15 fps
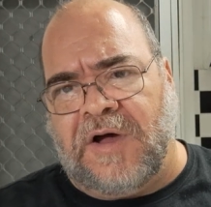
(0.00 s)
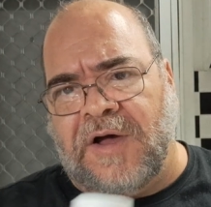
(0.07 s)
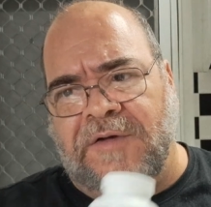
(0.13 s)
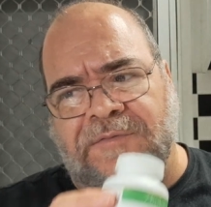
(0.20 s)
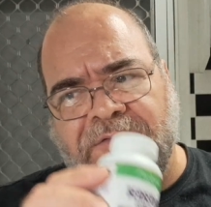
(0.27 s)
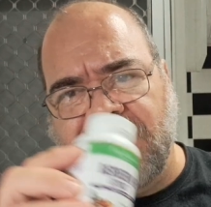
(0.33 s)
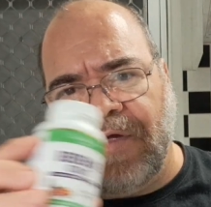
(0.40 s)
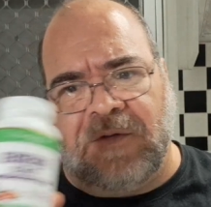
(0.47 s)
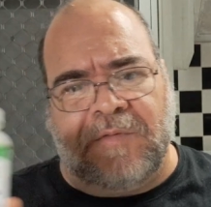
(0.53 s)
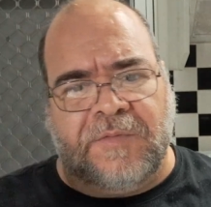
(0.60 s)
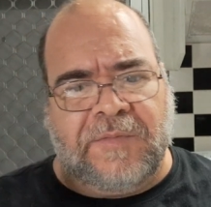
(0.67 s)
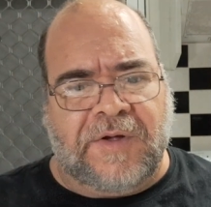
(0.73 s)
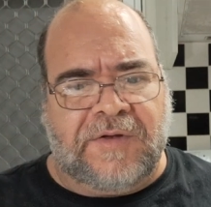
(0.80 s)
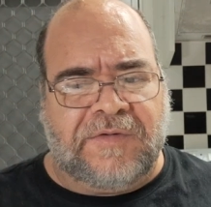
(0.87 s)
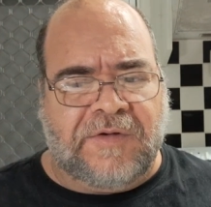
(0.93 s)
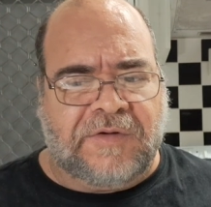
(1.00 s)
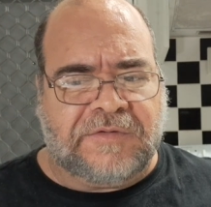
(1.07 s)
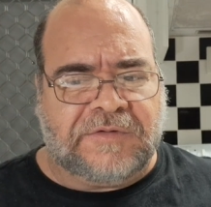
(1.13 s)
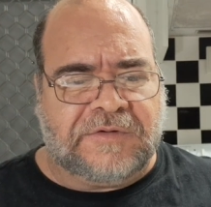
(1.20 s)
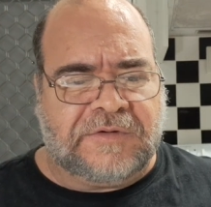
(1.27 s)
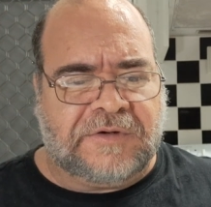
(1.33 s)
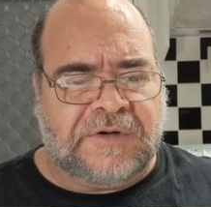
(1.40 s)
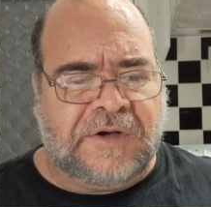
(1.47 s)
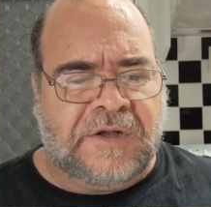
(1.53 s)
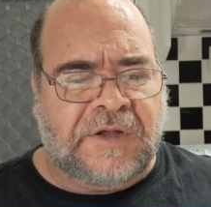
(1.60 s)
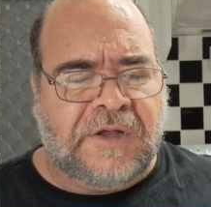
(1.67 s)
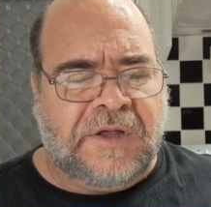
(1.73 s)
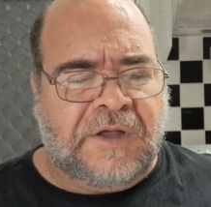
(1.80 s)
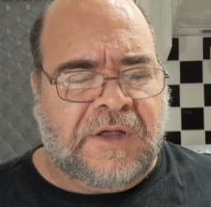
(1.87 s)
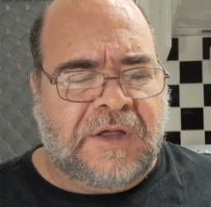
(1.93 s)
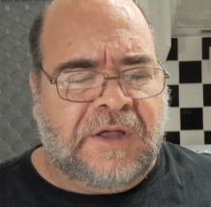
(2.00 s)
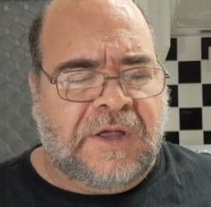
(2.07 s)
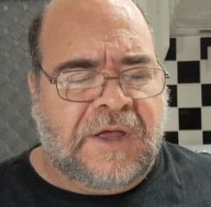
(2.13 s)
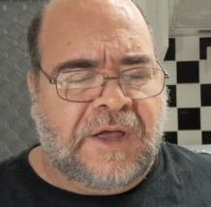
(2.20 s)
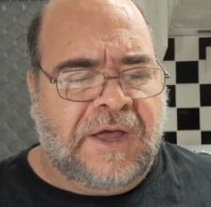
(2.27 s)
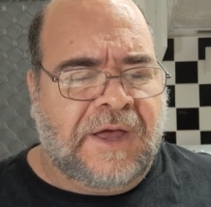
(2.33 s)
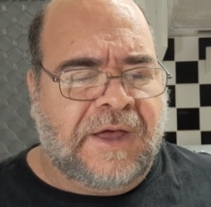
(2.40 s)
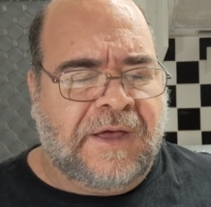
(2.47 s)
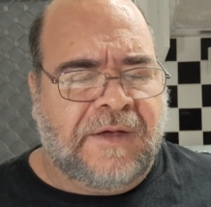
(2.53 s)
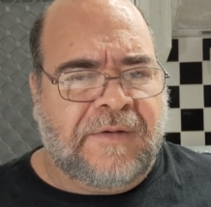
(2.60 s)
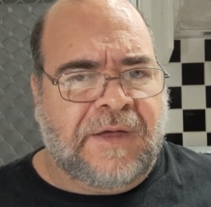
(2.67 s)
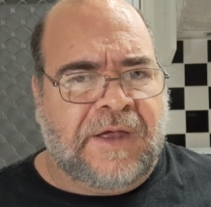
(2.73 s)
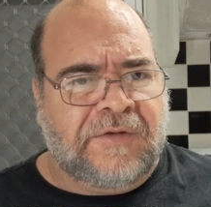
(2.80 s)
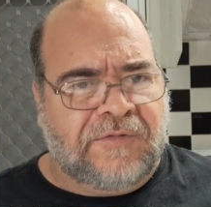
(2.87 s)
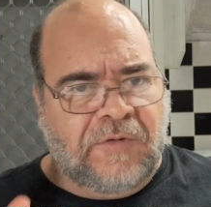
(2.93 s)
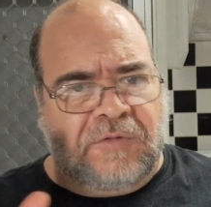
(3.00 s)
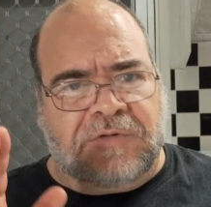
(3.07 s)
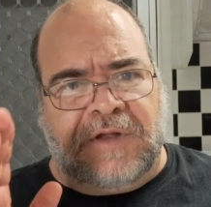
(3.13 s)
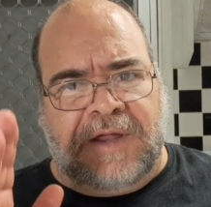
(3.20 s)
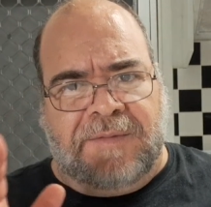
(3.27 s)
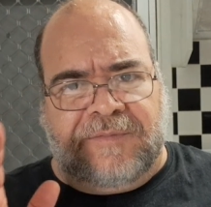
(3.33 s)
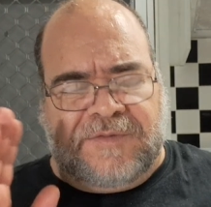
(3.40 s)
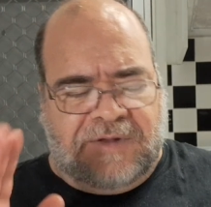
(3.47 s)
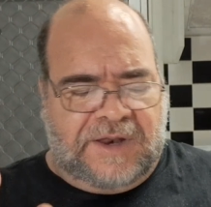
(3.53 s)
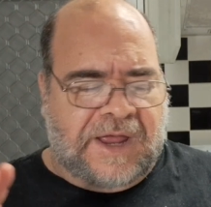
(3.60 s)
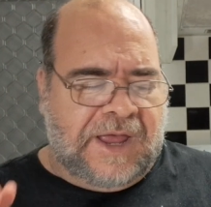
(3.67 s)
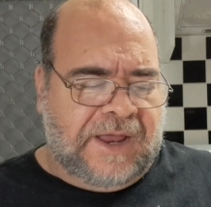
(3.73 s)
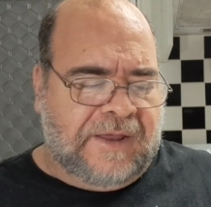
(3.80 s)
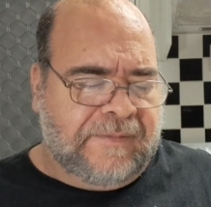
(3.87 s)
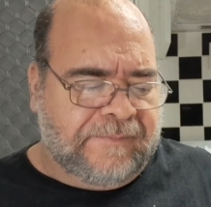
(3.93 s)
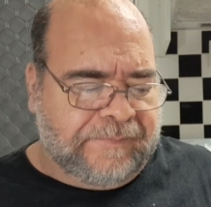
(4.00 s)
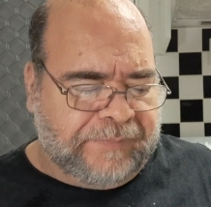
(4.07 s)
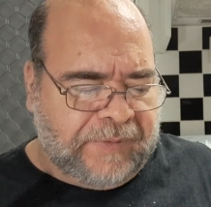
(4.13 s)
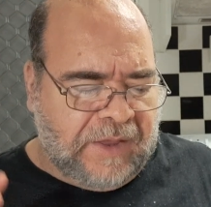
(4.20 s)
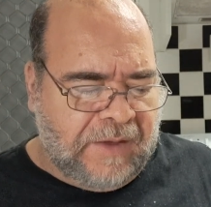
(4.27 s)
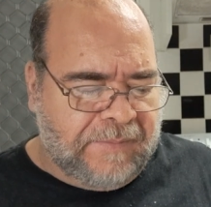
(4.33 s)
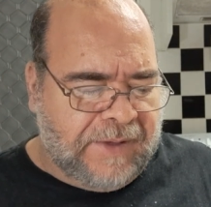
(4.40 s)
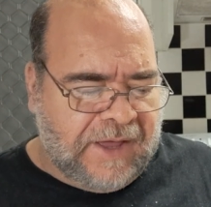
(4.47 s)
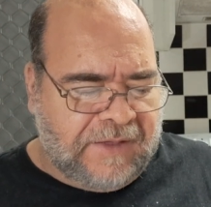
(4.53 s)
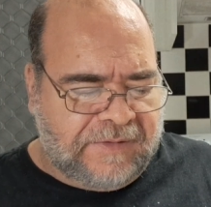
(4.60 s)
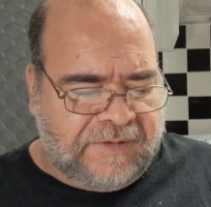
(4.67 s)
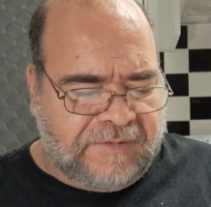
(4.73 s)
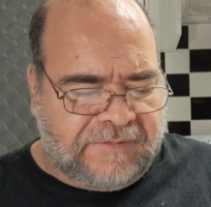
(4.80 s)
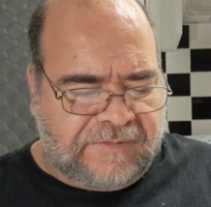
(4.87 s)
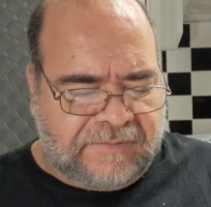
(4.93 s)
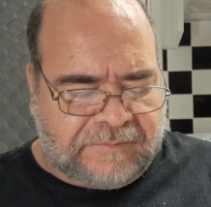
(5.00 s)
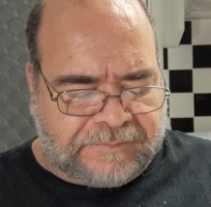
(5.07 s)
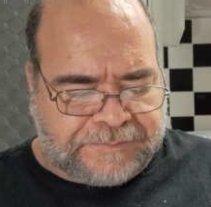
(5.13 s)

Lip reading: I've checked with my doctor and talked to him today about this.